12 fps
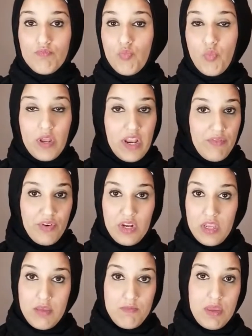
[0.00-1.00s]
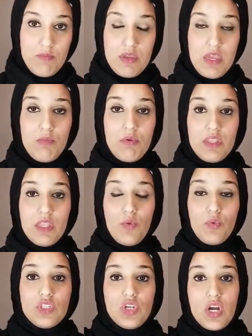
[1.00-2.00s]
whatever it may be, but
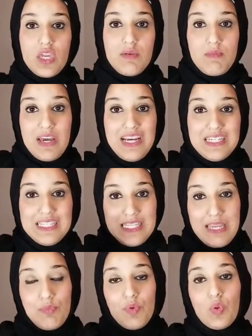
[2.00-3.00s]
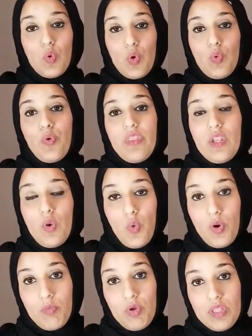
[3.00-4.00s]
that we document stable or within
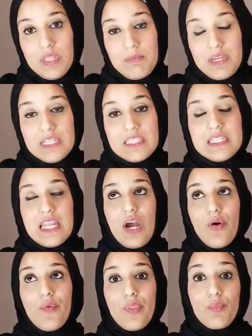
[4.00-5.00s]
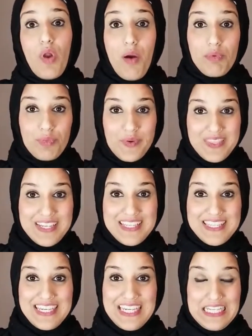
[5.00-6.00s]
normal limits. Now, the problem with
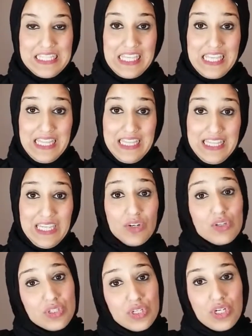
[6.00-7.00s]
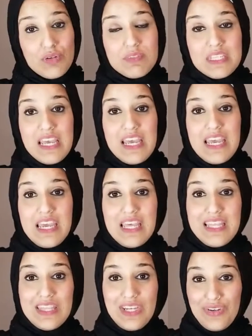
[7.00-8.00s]
this is, in legal terms,
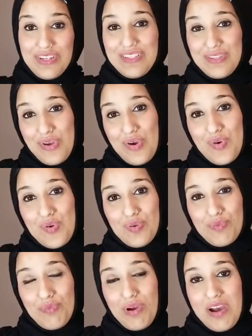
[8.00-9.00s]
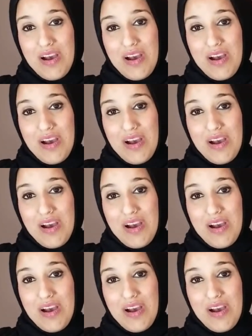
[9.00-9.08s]
there is no